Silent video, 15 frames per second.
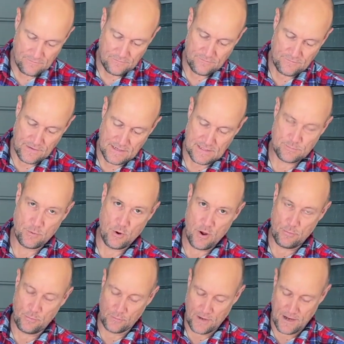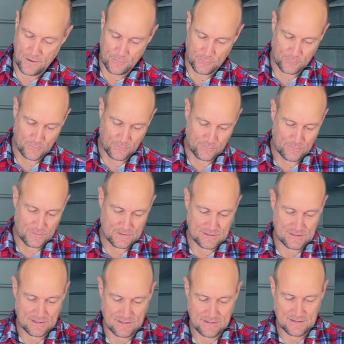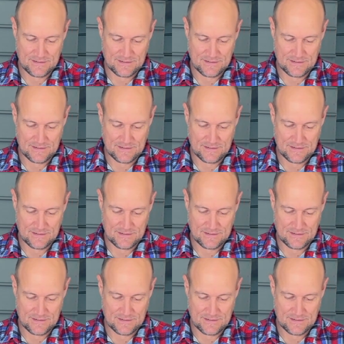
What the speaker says: Fee's purple kettle, which